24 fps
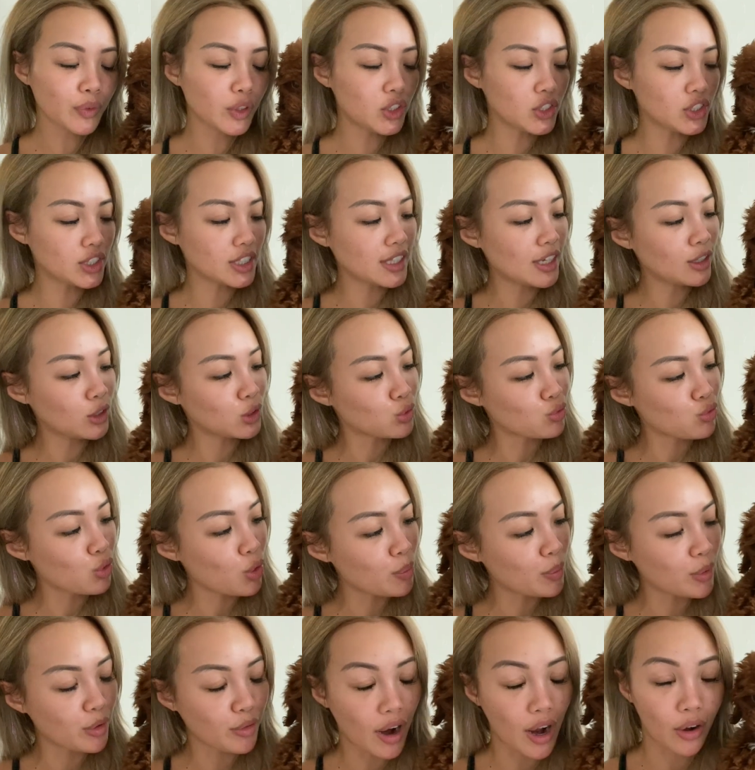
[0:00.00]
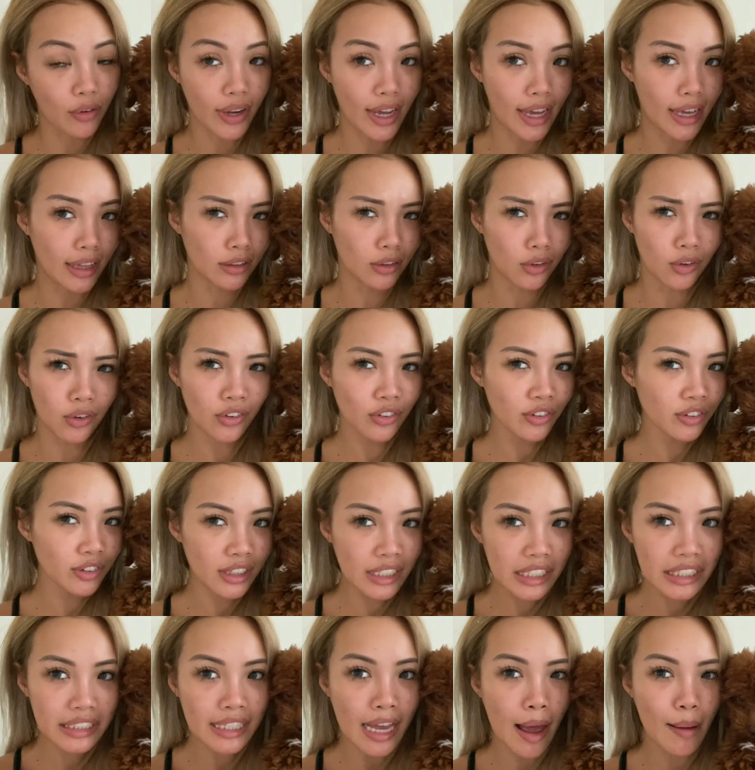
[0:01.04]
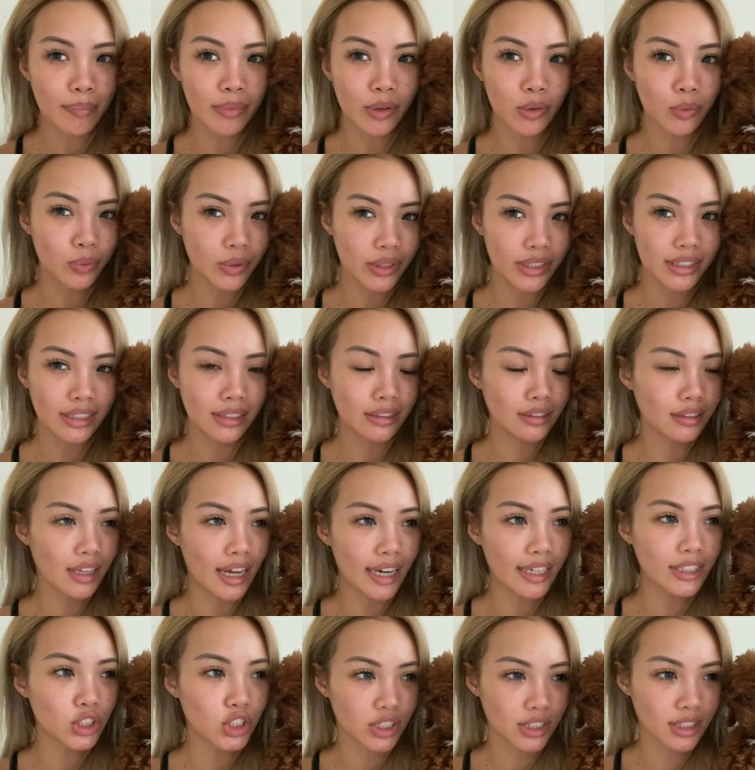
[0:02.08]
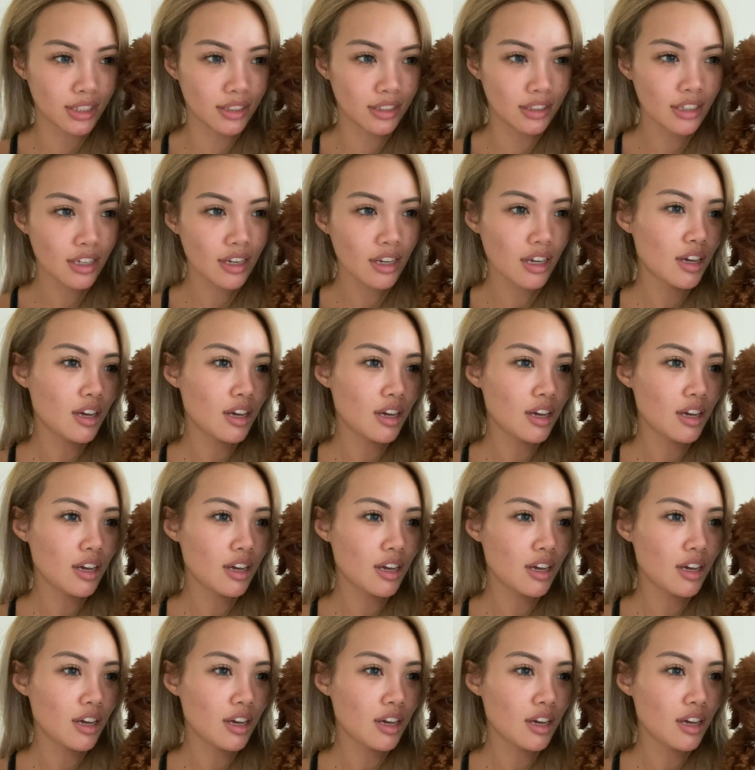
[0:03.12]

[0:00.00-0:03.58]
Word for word: she's allowed to roam around and all these happened within like just